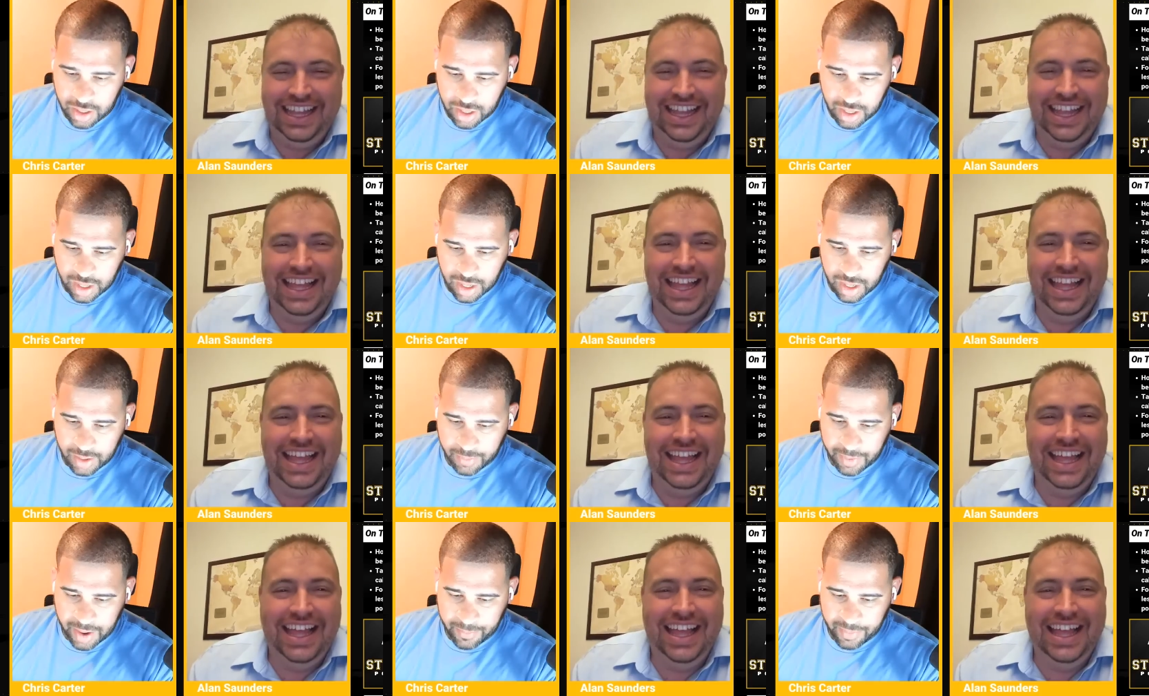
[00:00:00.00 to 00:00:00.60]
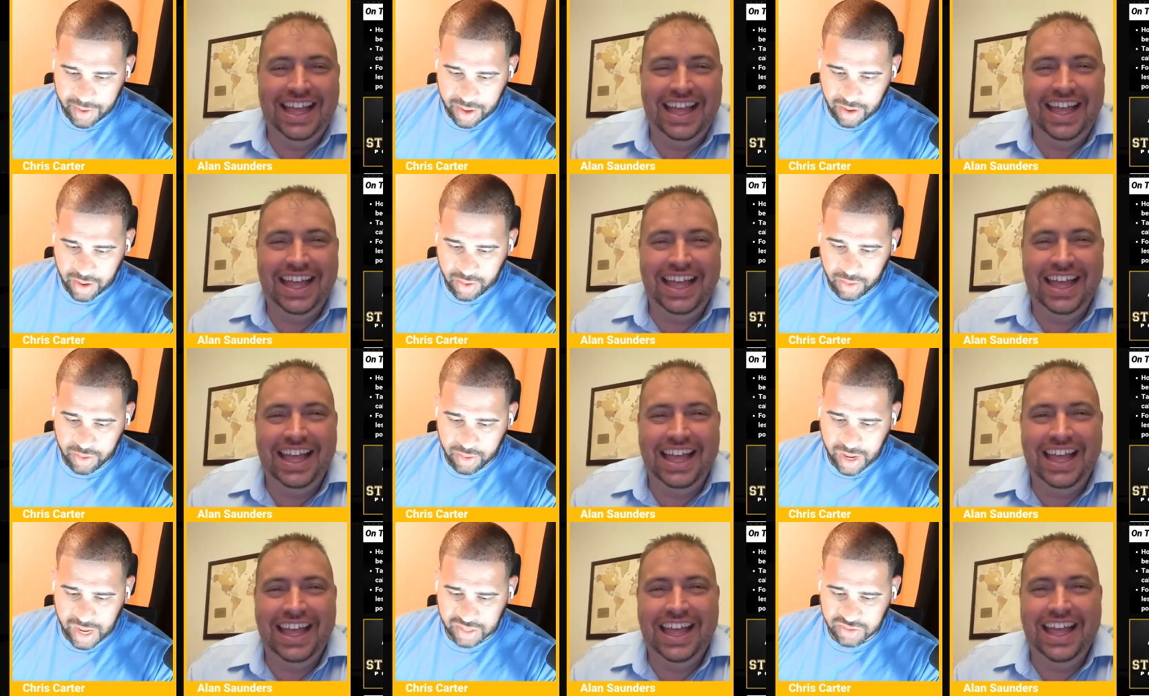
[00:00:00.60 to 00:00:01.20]
Speaker 1: Um, I'm
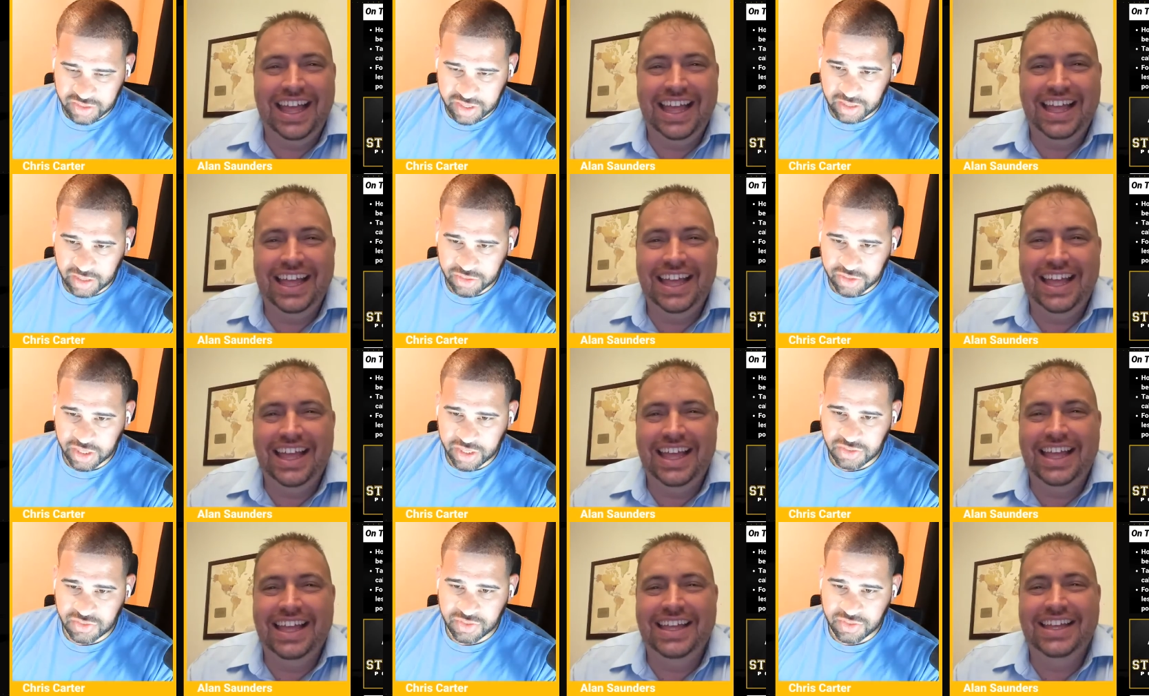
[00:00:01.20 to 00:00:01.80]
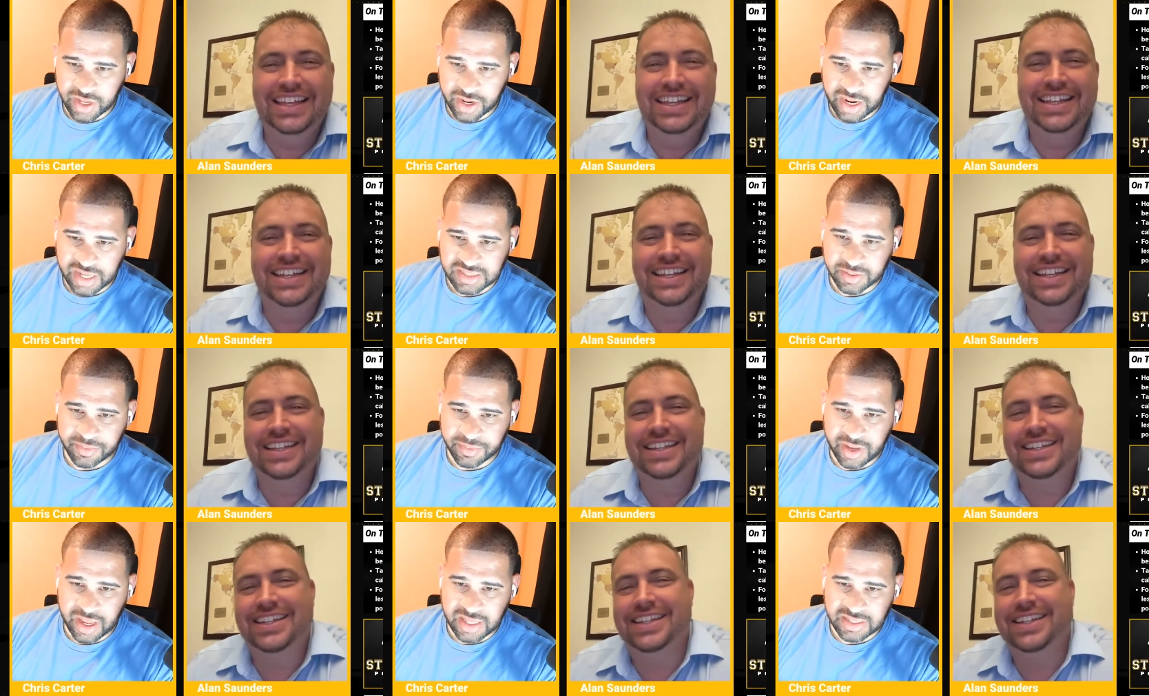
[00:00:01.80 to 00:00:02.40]
actually I'll try to do that
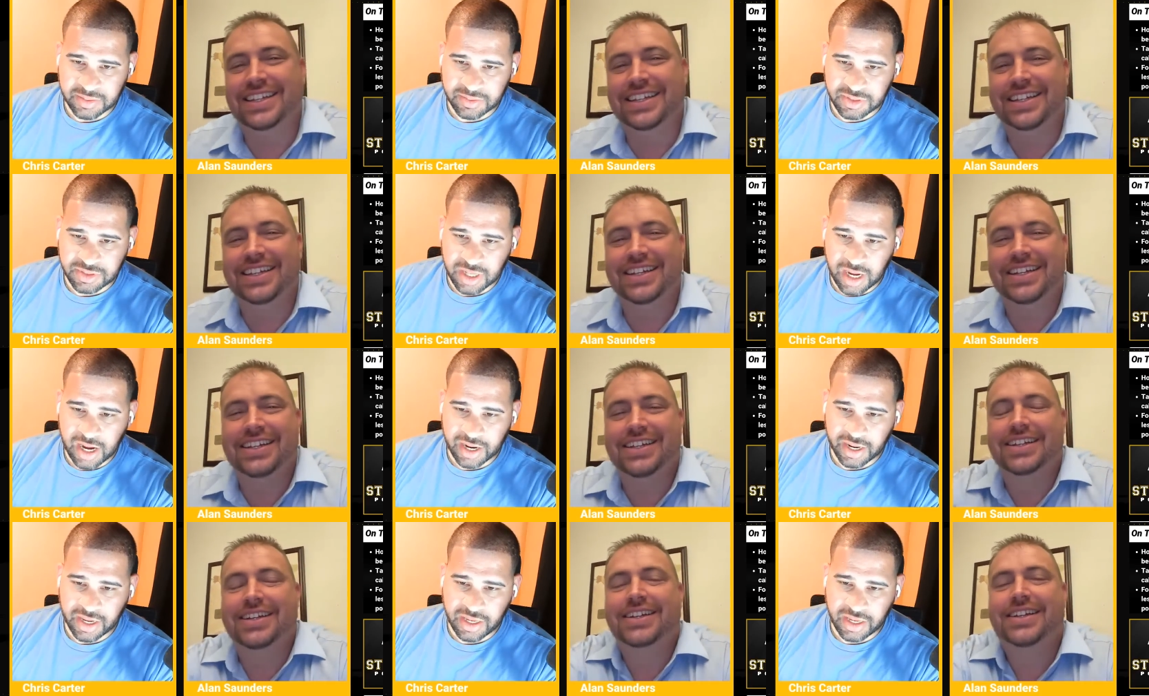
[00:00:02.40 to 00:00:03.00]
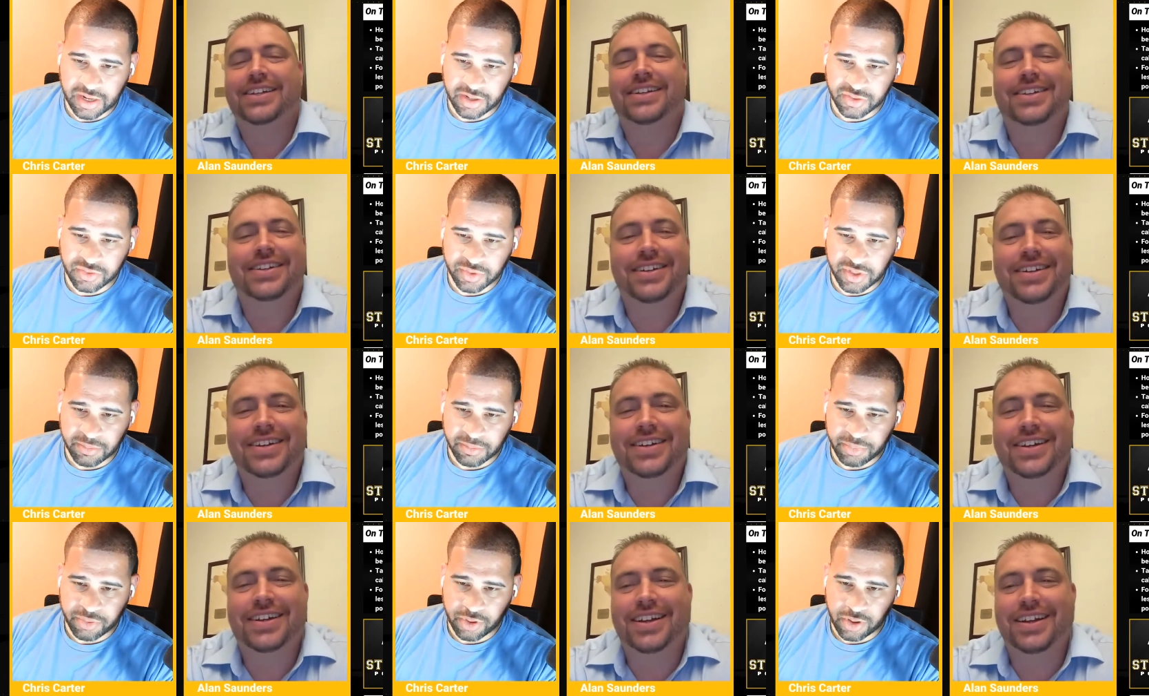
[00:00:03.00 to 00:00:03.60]
as I'm as I'm talking here so
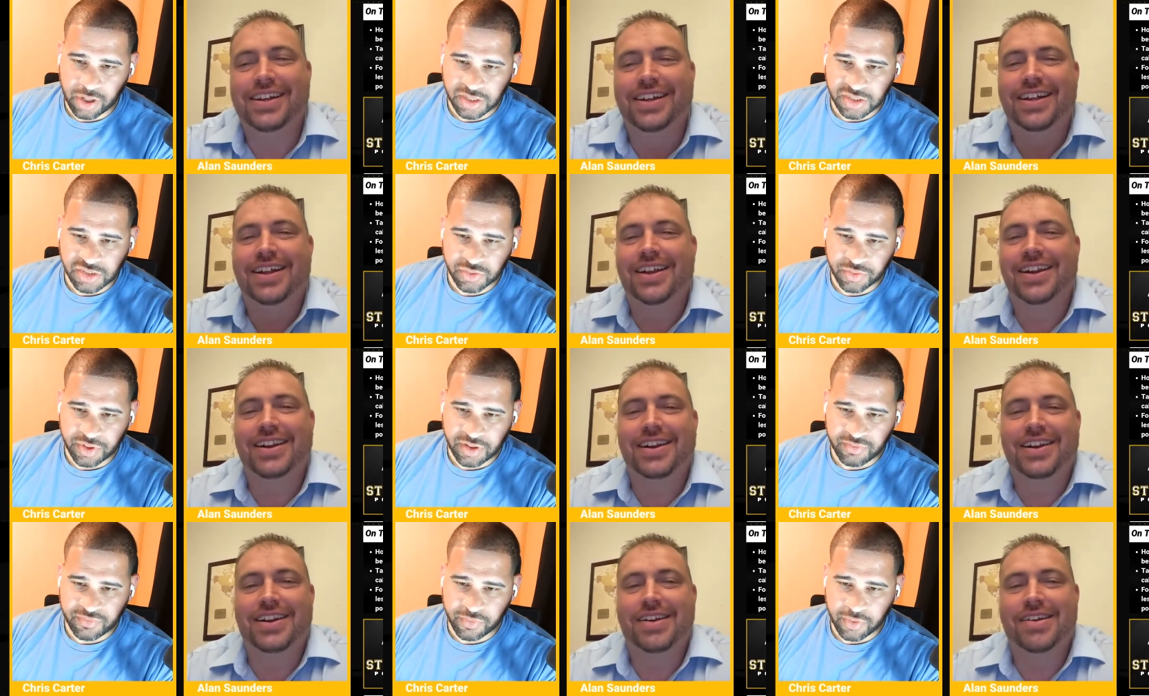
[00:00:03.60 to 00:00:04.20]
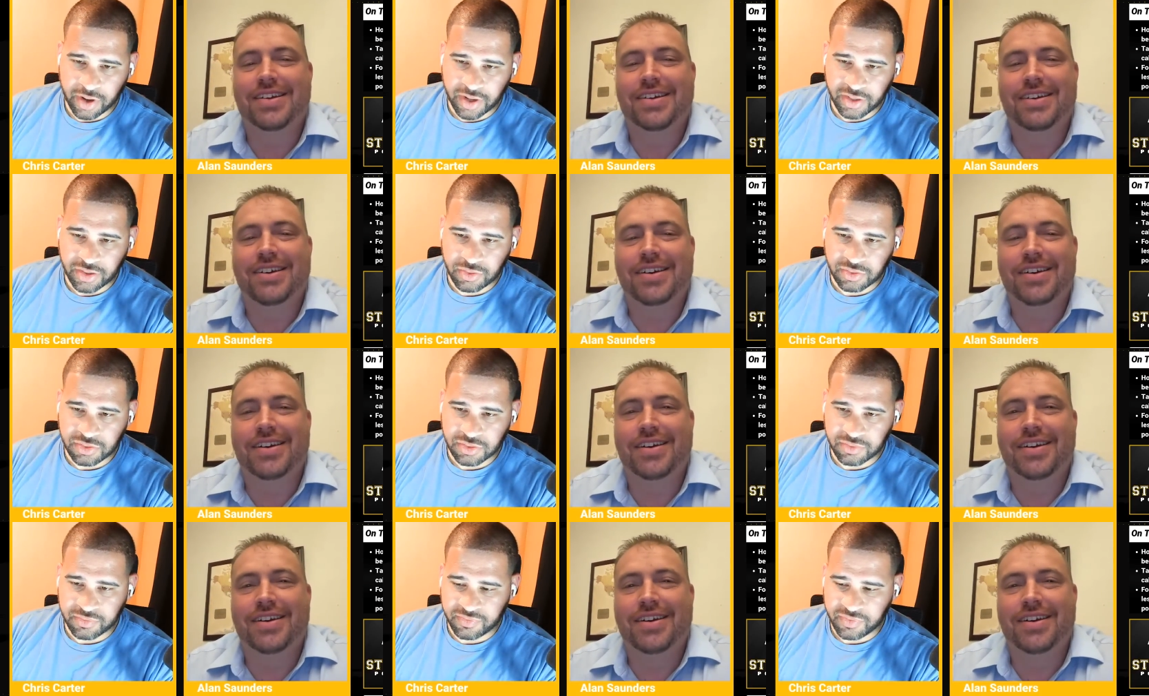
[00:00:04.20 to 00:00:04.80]
we can put it on screen for our
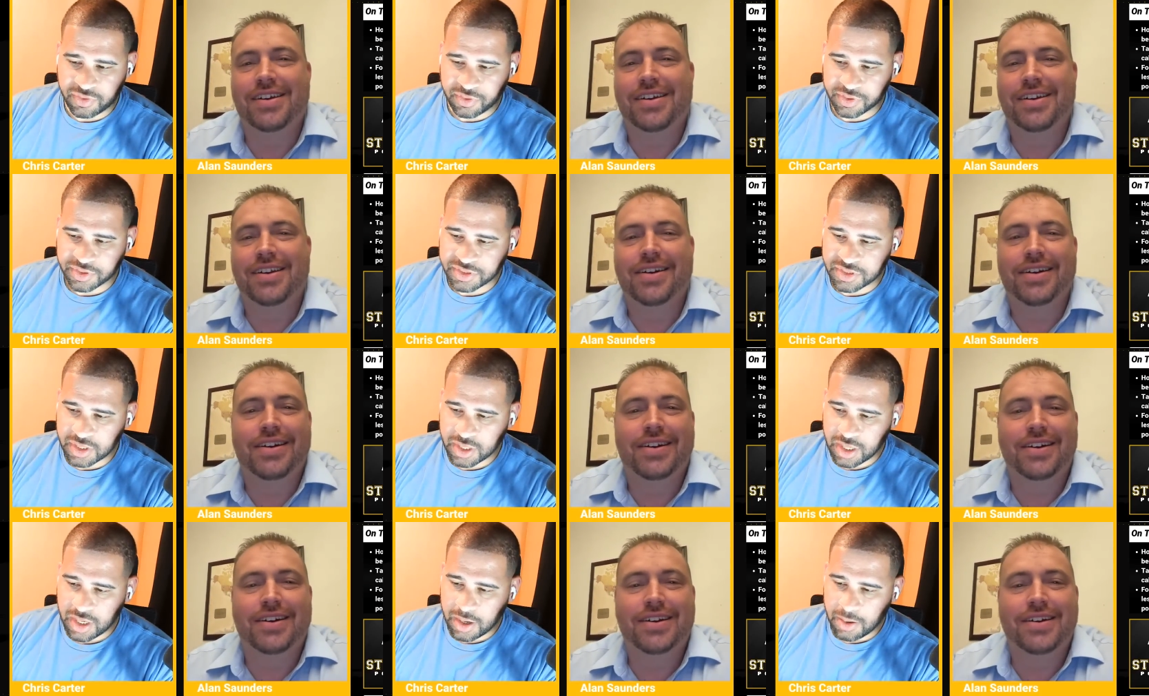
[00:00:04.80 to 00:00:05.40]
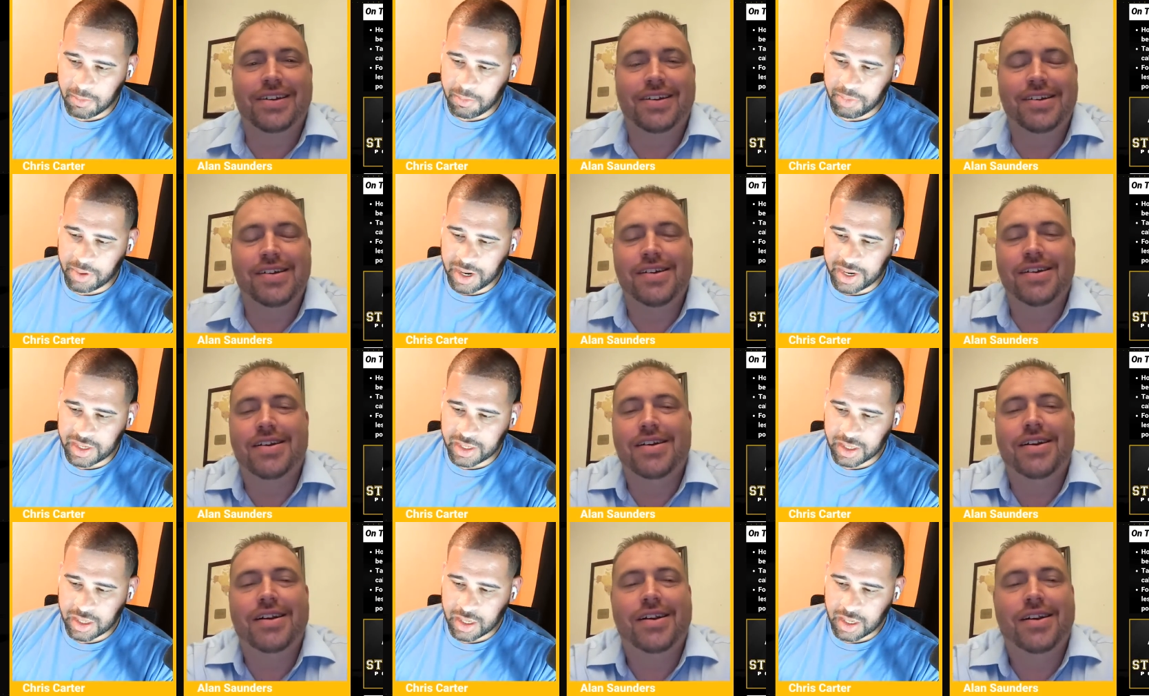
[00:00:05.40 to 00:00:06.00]
YouTube viewers. But